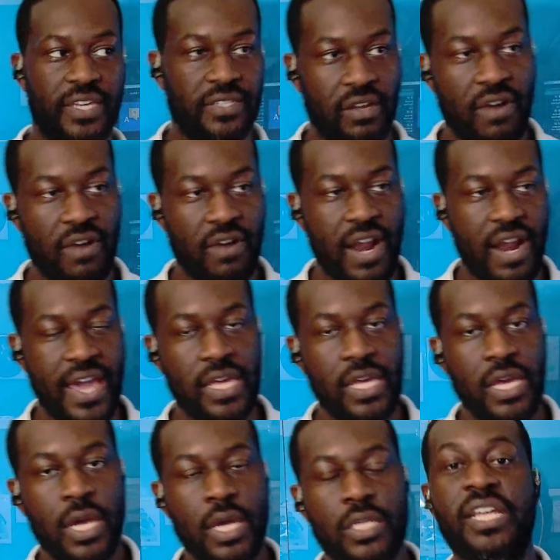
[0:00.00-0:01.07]
So I'm going to
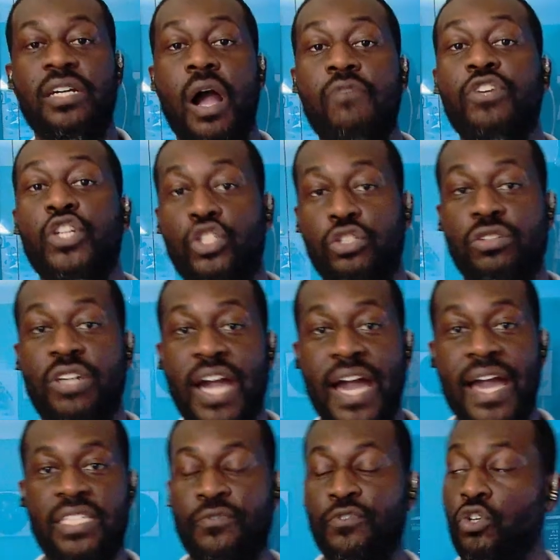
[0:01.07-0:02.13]
encourage you guys, if you're
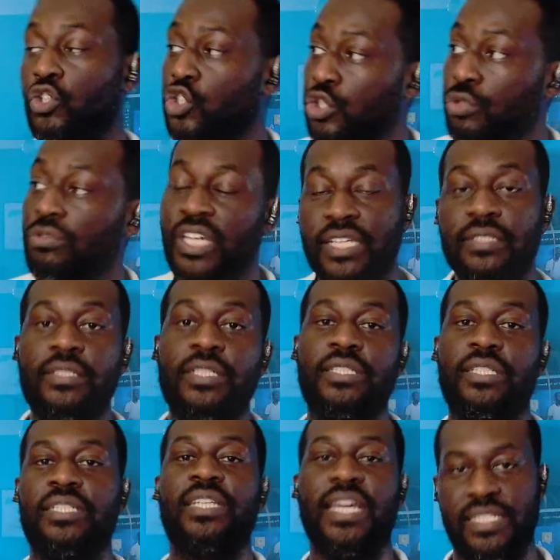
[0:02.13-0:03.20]
tuned into today's
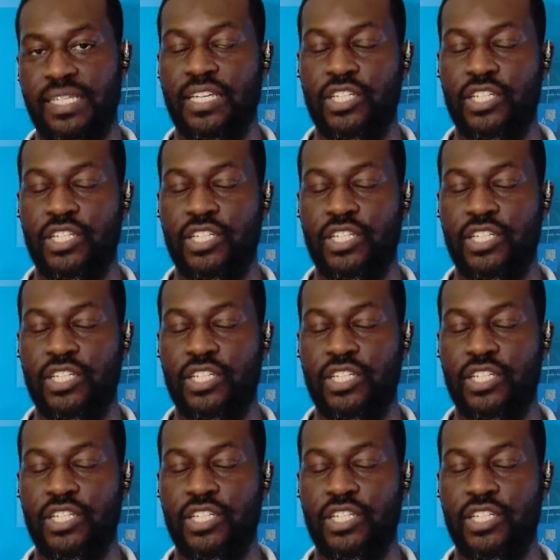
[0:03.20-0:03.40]
session,